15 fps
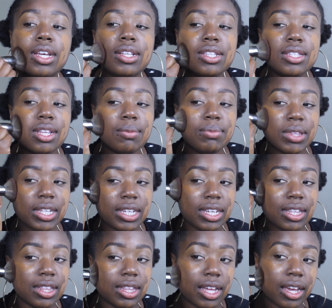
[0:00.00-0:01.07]
And
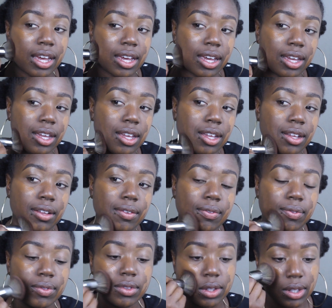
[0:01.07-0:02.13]
something that
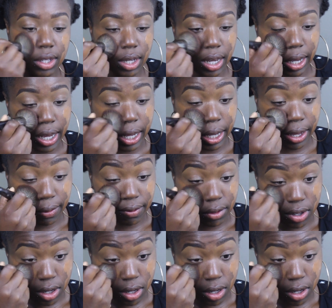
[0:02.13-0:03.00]
I have